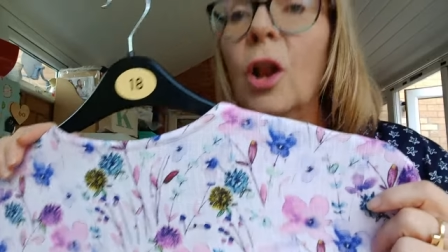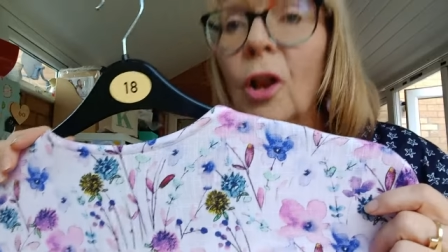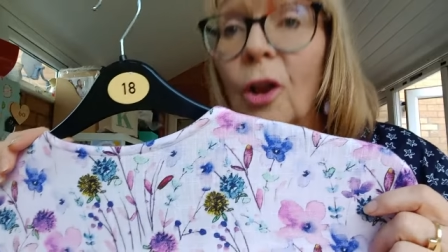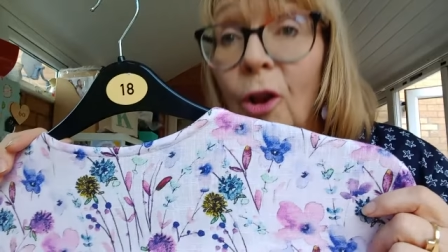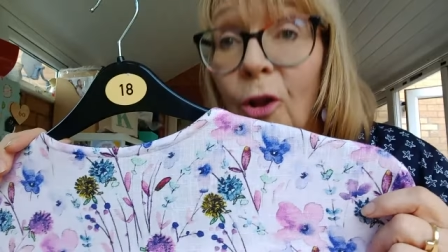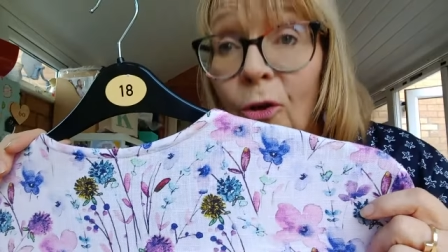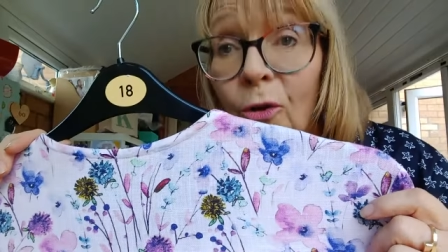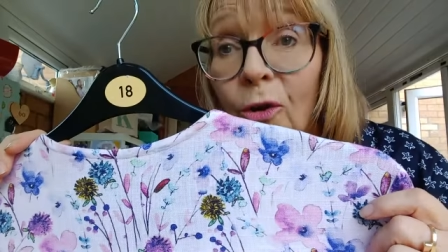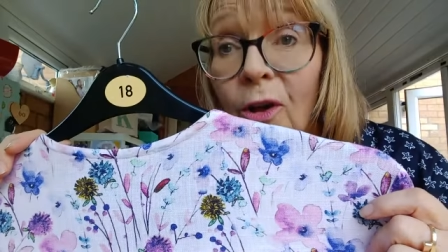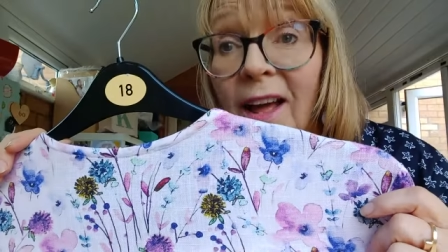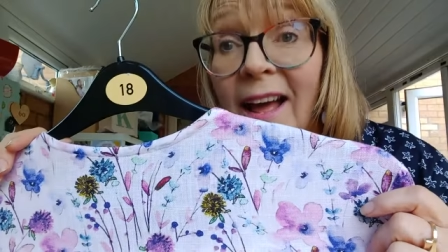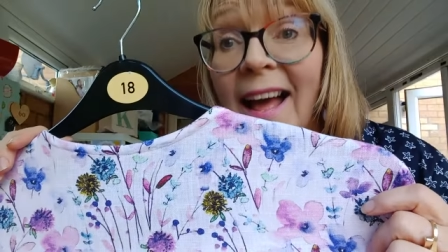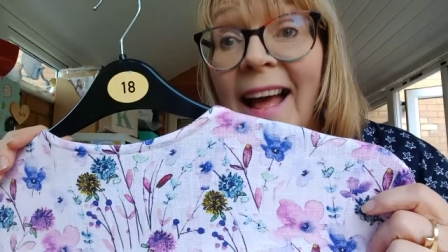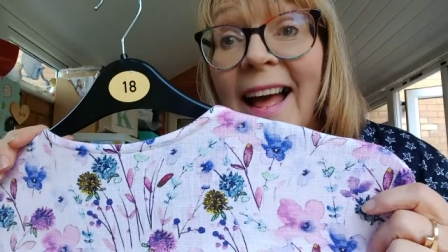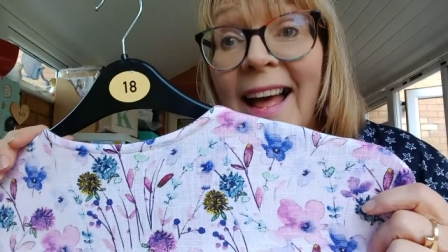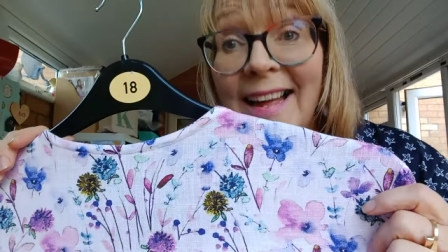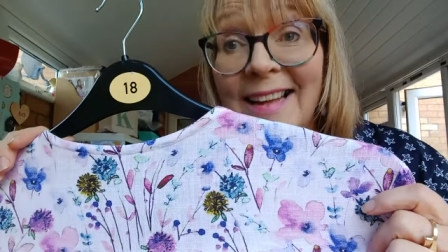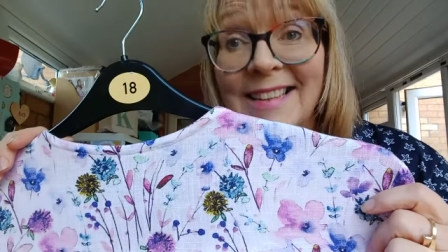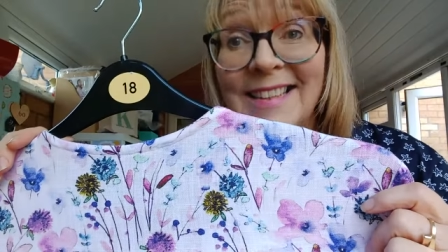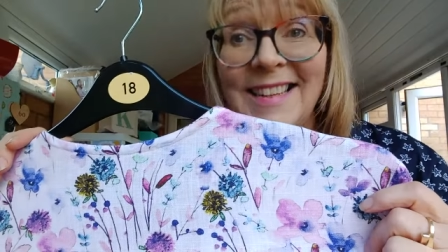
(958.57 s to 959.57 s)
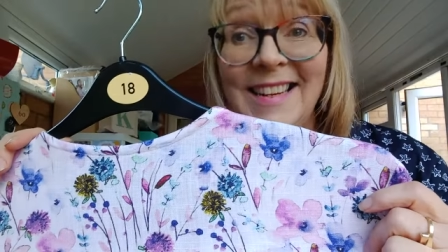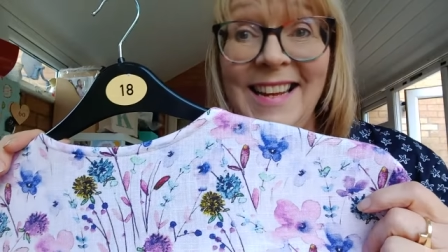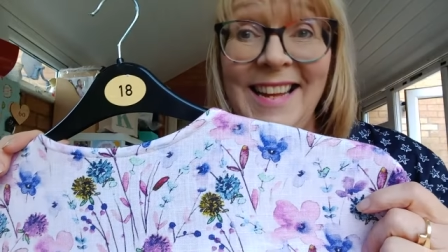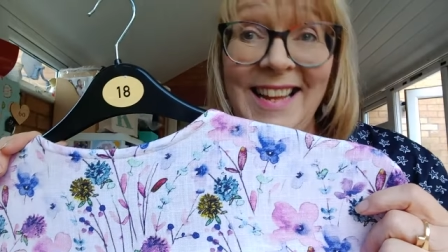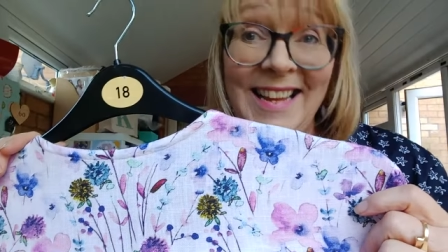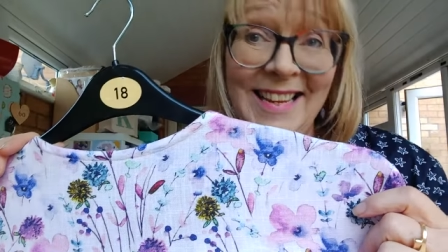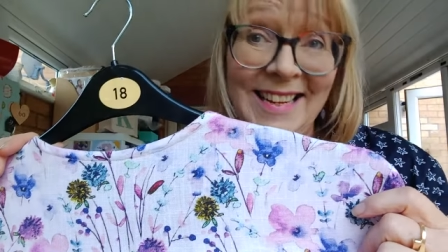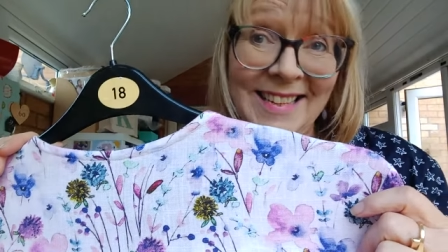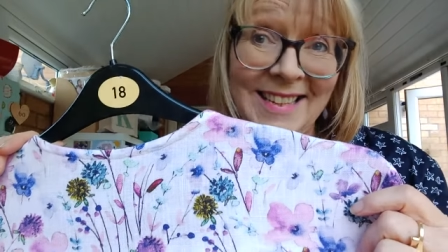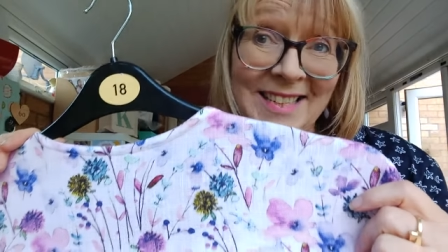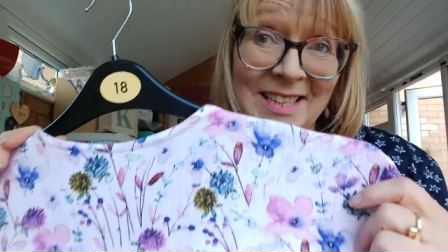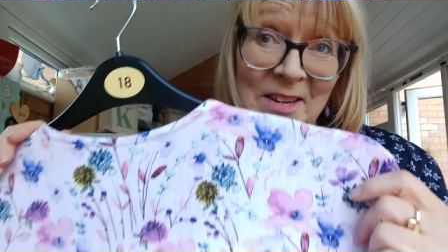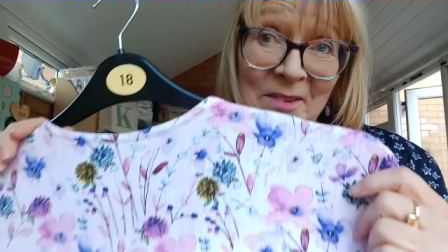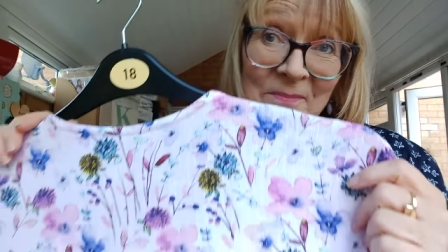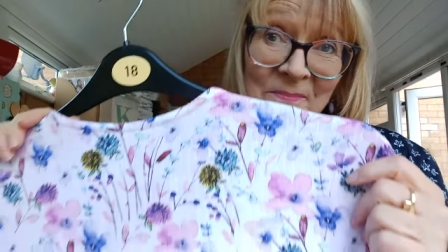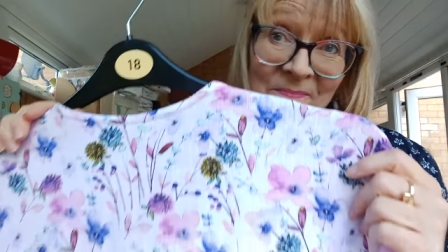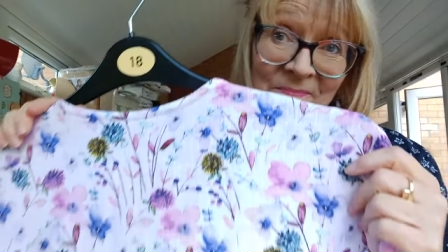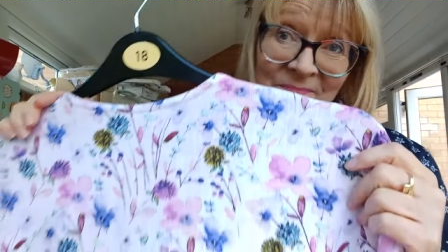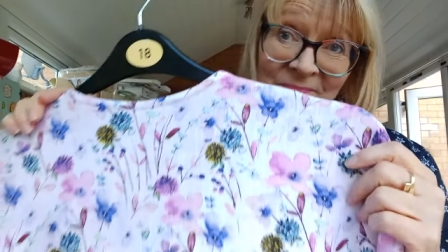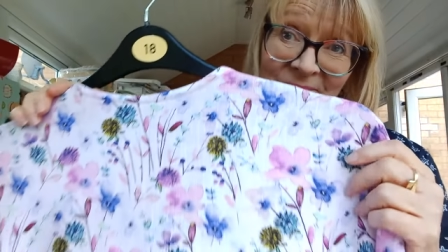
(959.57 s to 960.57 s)
Look at it.
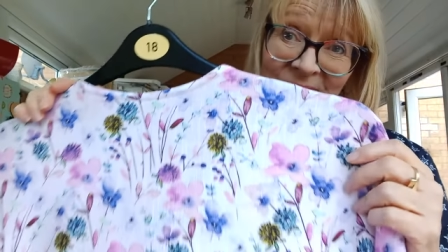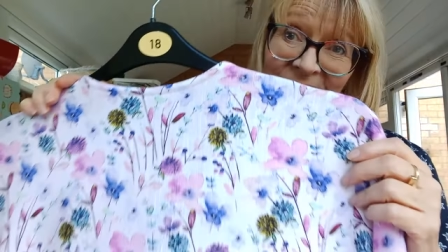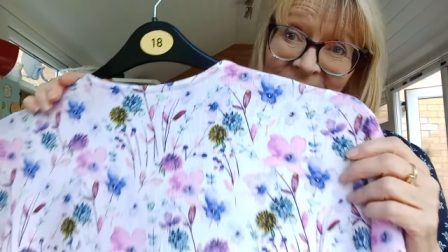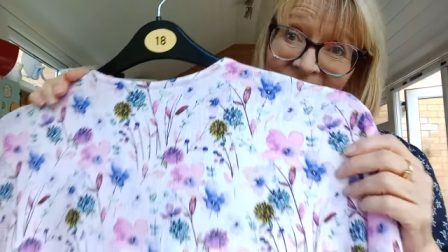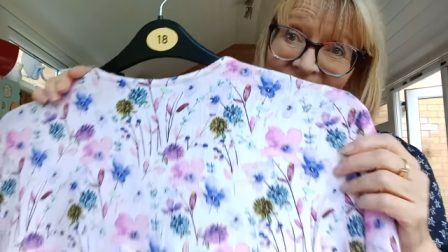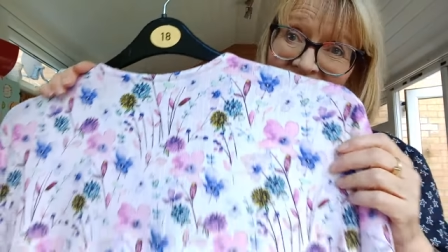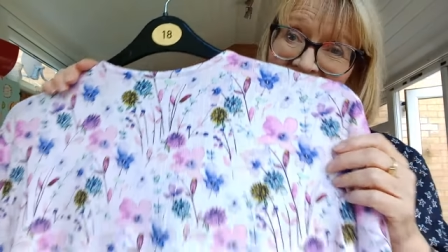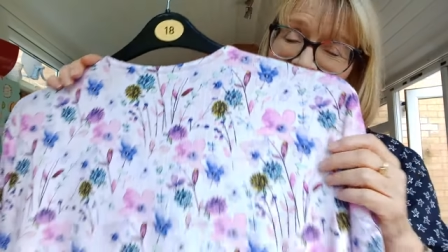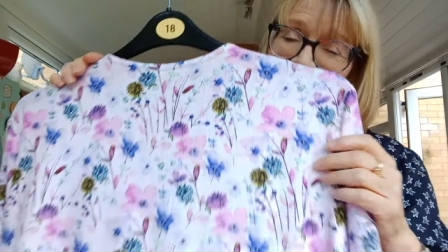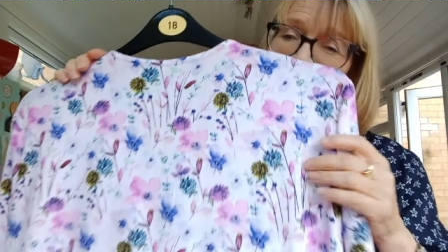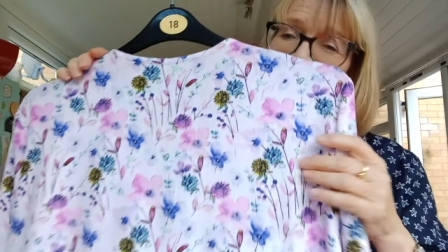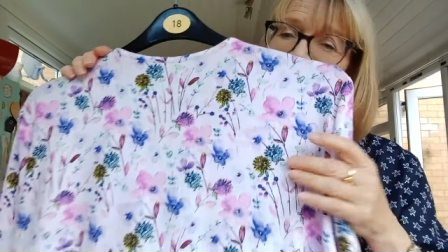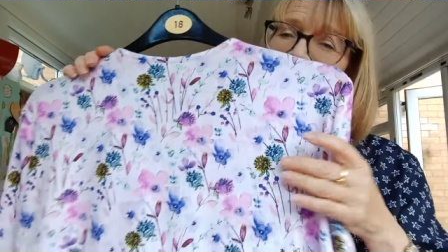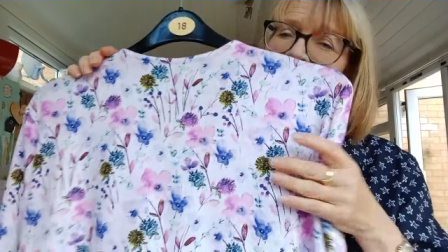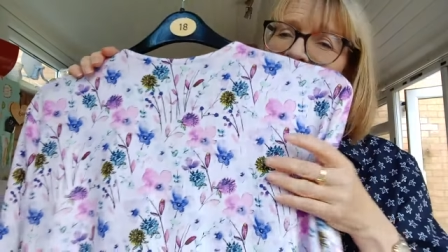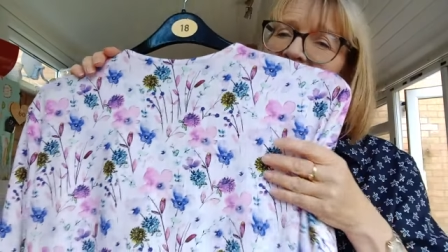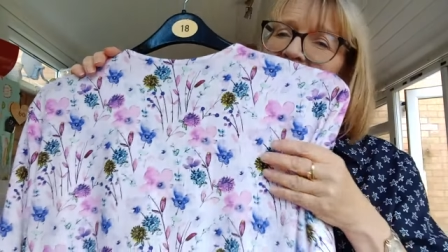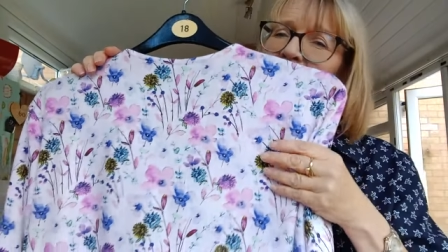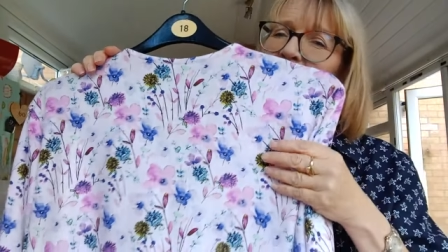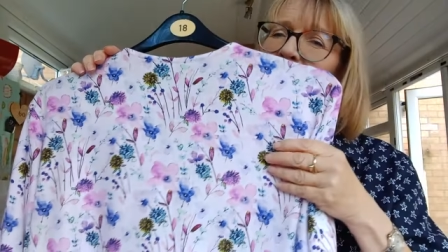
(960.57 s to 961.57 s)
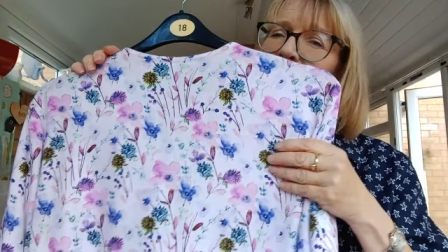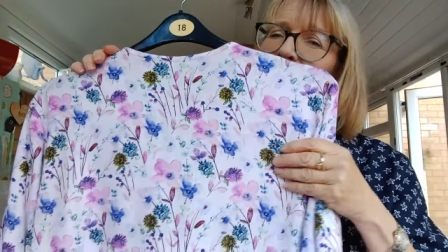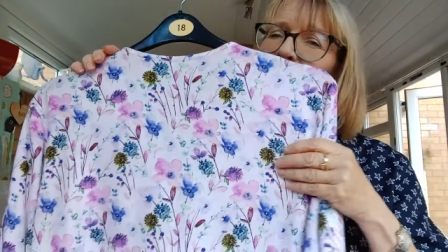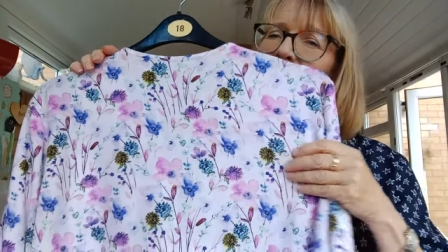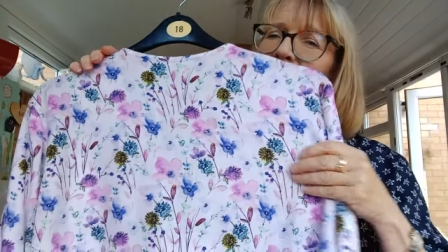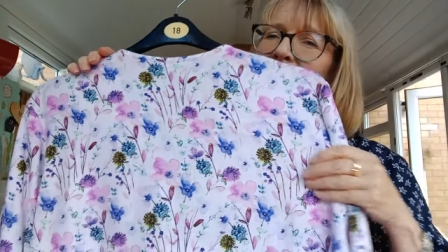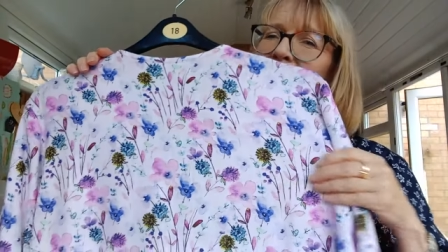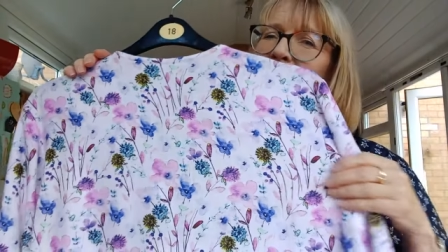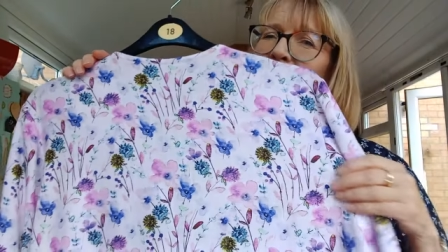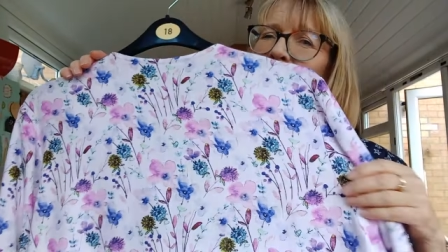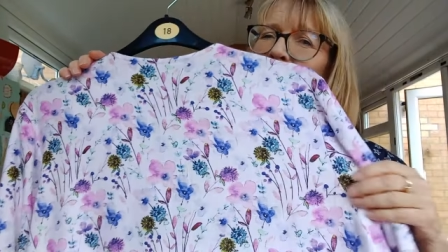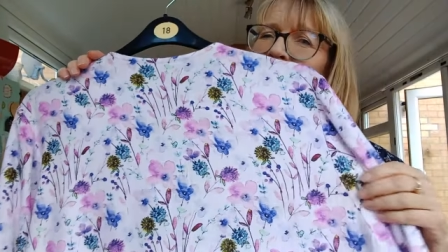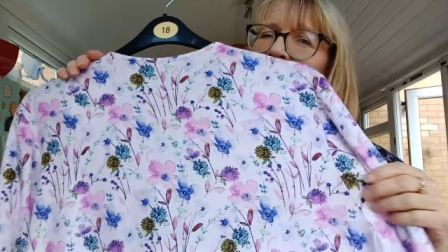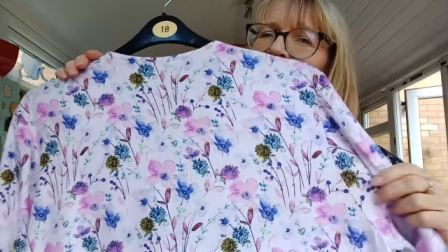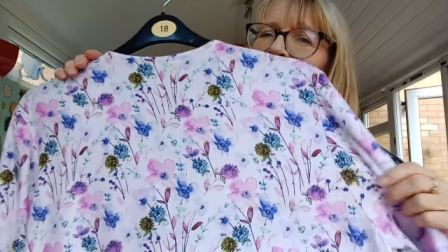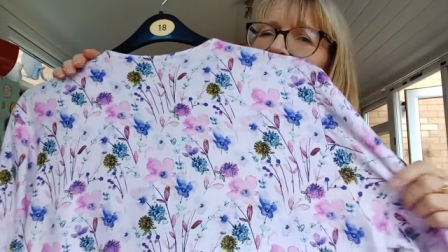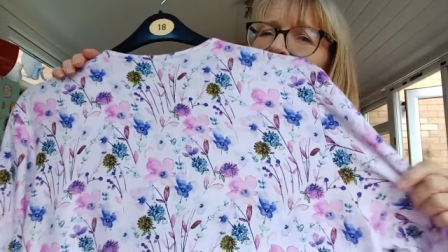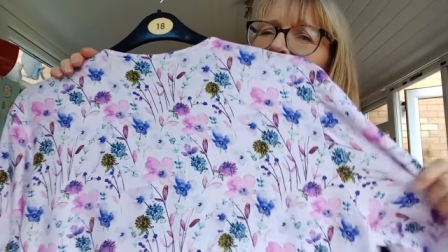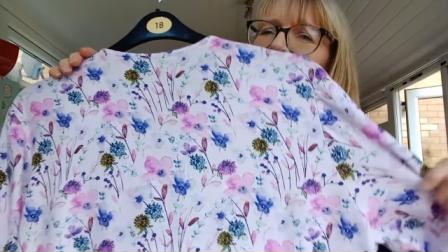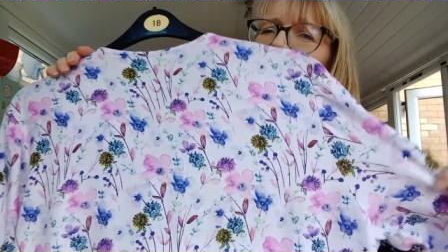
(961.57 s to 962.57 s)
Isn't it beautiful?
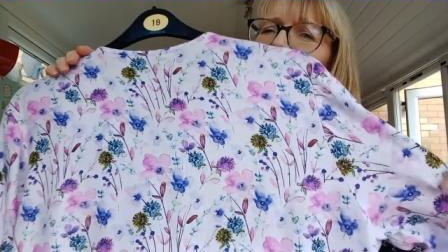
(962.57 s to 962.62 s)
It is